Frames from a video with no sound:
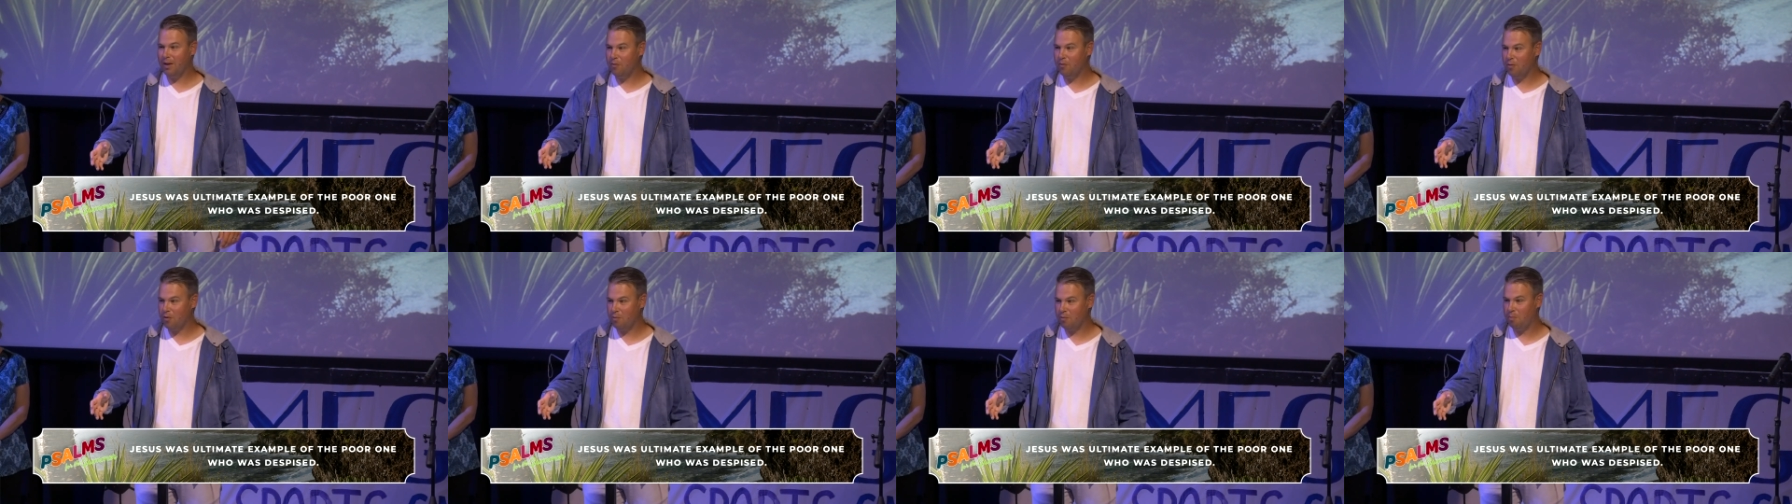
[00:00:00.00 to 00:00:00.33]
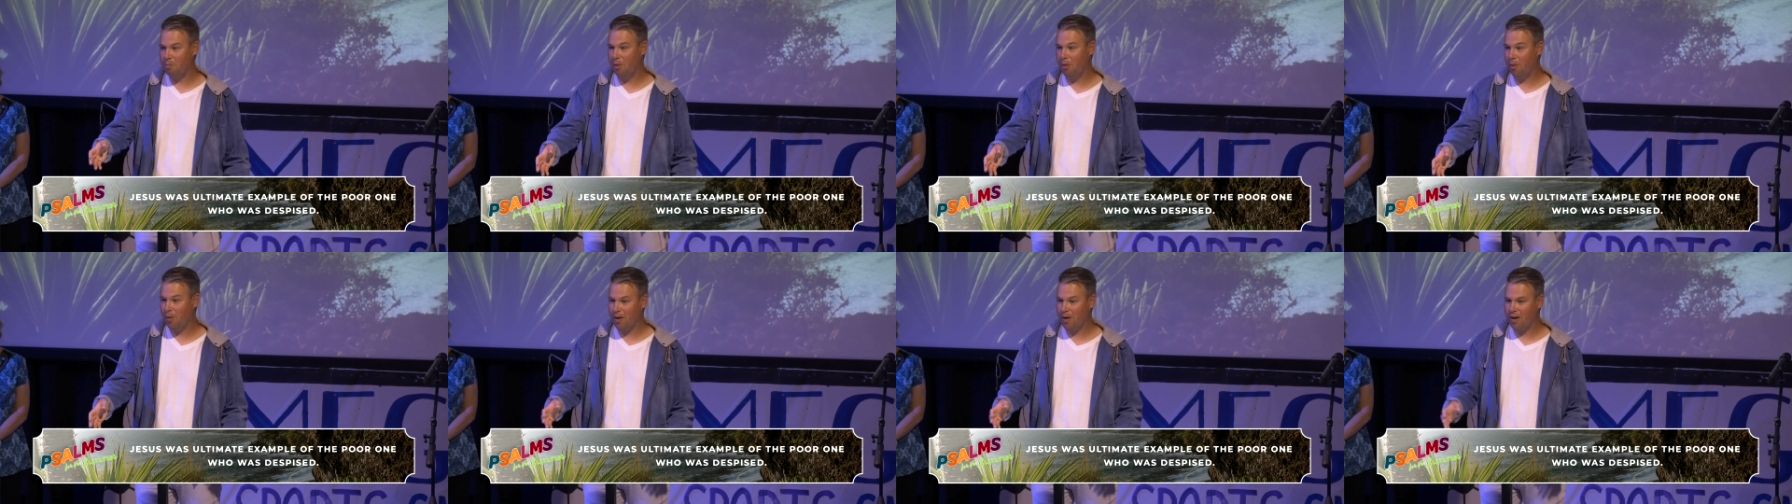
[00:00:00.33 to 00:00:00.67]
was
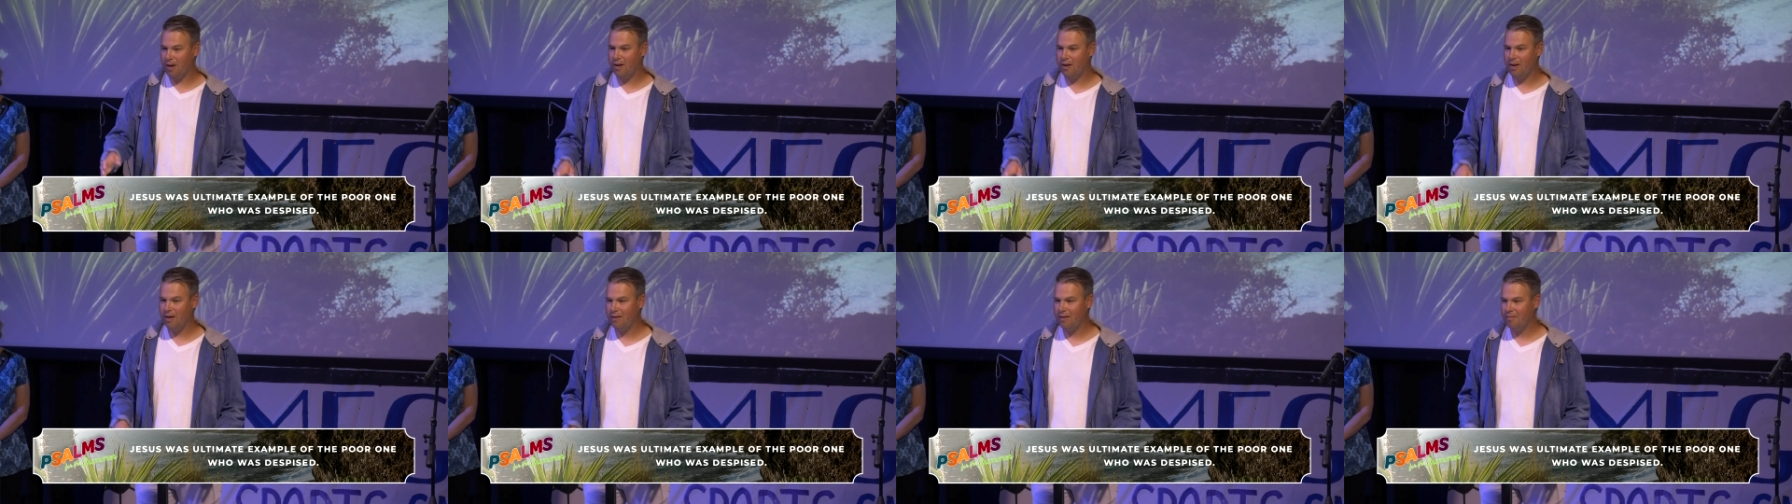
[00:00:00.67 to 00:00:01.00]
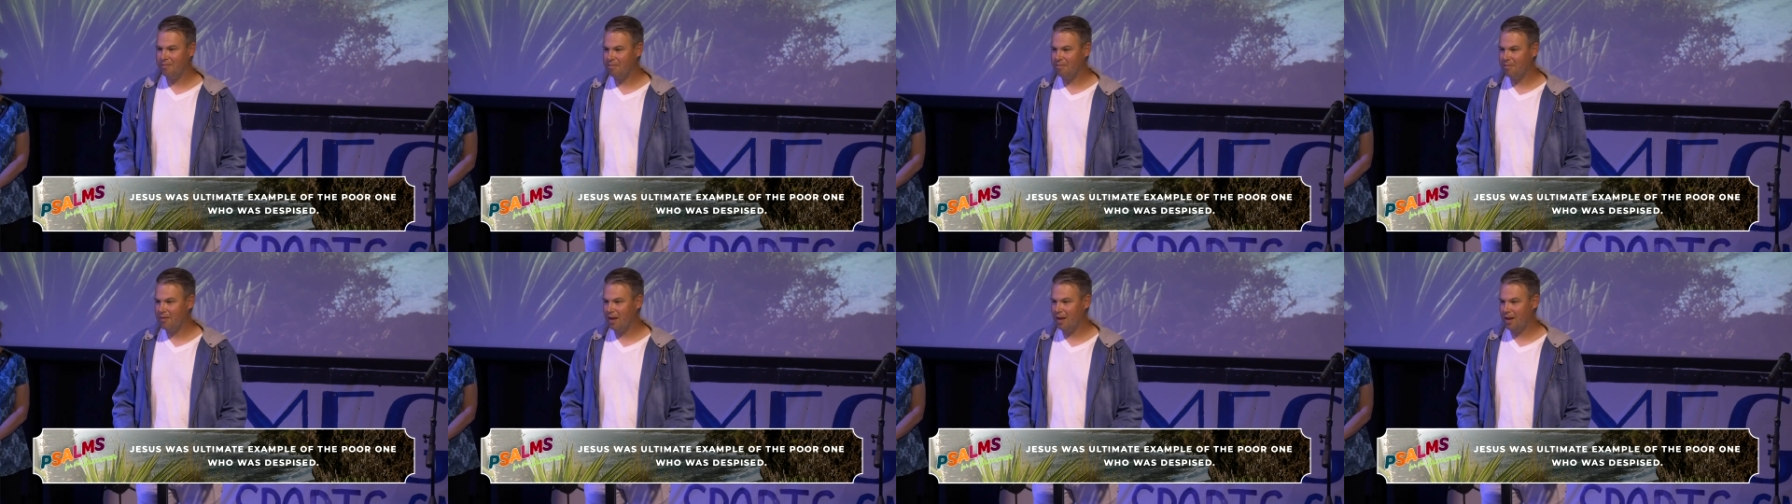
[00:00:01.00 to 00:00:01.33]
born
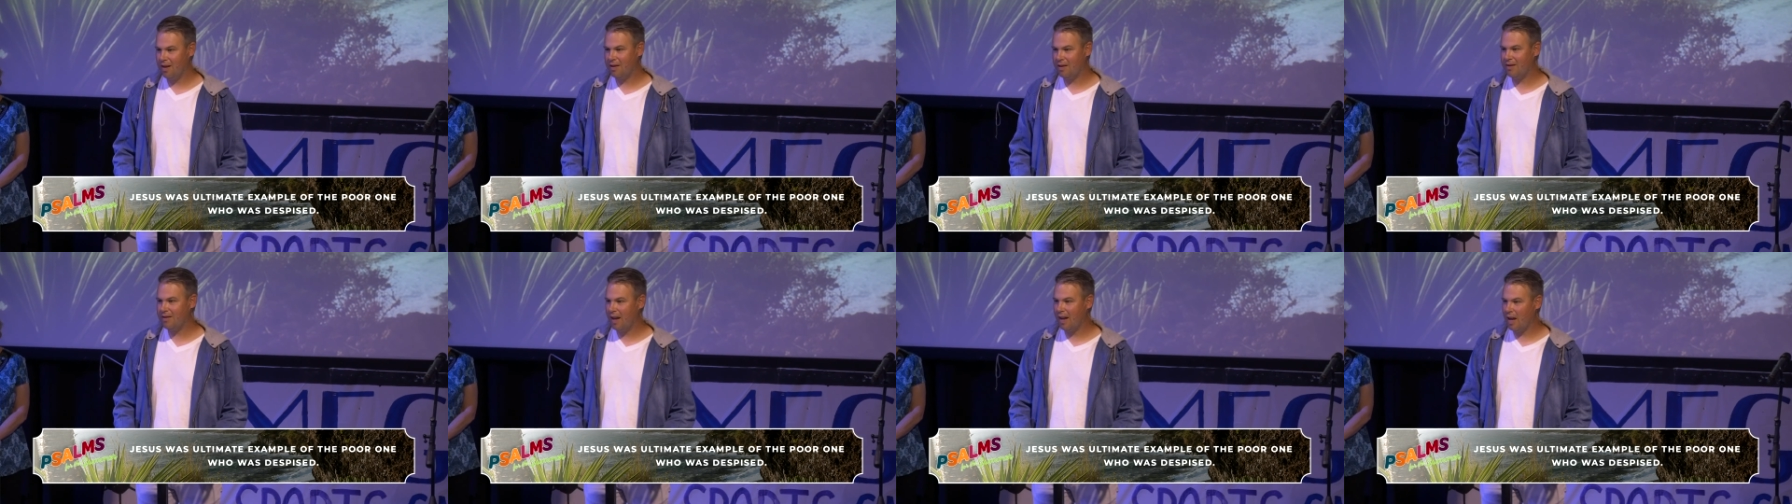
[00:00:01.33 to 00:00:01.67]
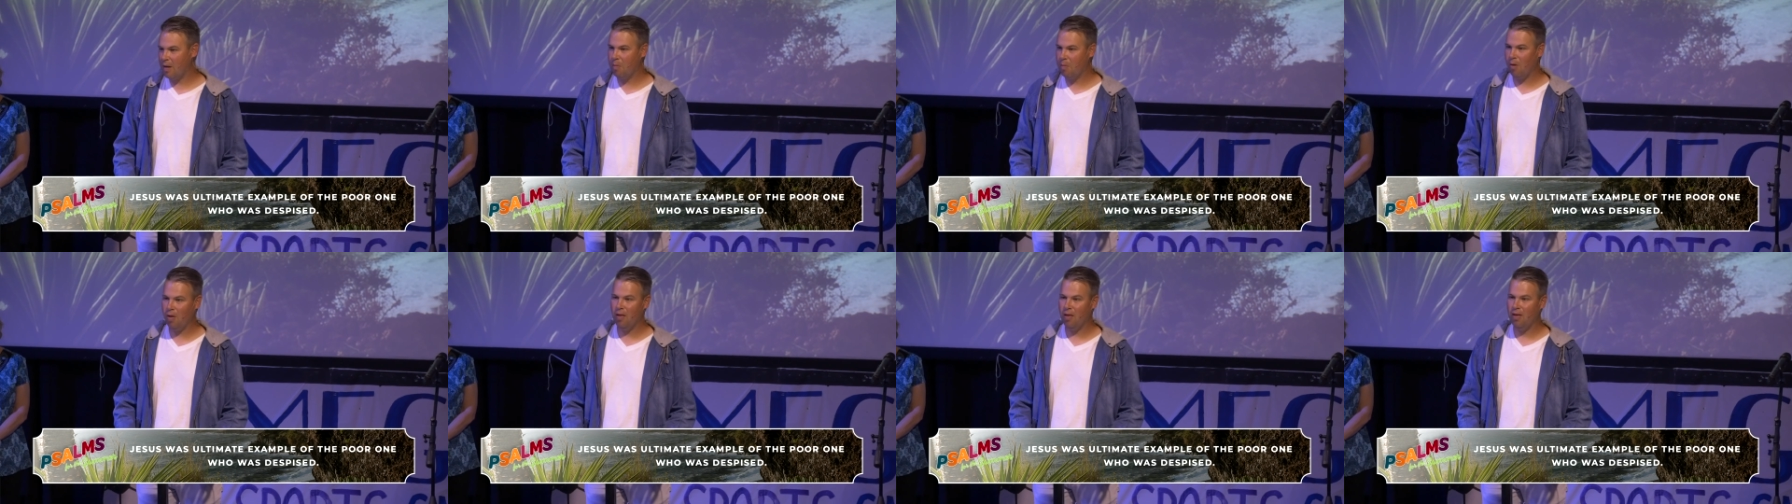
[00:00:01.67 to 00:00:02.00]
in a
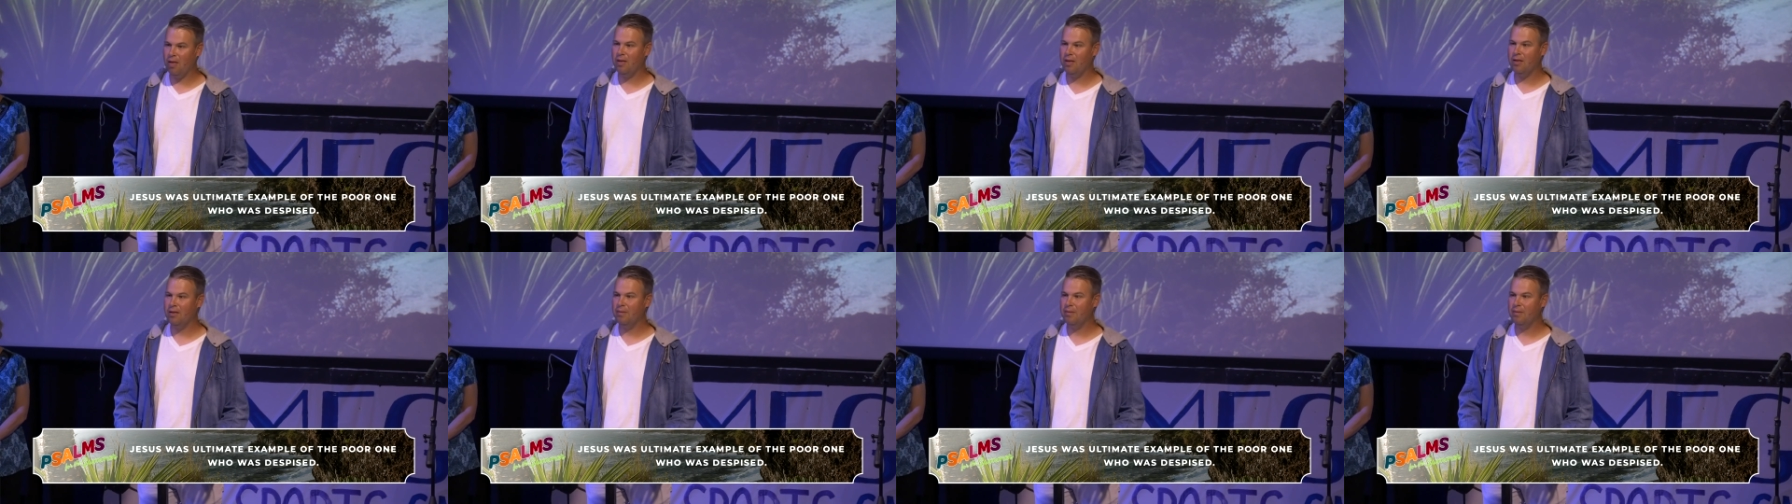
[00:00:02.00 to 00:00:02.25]
stable,